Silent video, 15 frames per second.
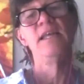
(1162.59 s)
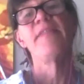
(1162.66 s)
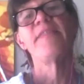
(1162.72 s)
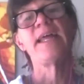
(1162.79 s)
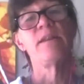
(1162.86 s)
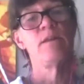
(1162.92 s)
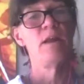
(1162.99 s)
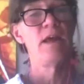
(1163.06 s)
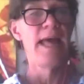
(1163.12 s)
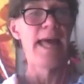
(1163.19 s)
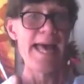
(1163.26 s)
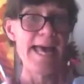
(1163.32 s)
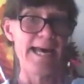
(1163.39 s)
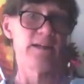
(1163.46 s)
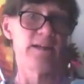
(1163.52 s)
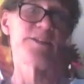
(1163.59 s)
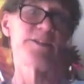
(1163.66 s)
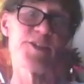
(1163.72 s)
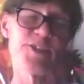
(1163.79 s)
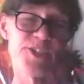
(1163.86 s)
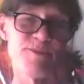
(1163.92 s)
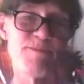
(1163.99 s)
than held
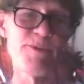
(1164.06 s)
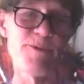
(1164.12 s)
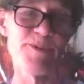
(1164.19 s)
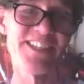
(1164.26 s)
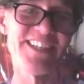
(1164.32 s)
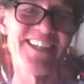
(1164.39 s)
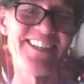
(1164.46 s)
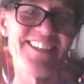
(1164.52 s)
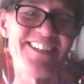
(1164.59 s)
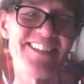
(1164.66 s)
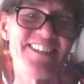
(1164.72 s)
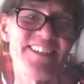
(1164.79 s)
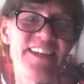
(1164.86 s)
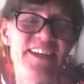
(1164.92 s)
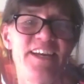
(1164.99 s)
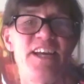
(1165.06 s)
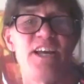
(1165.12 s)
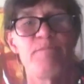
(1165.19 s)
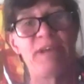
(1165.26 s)
and supported mm.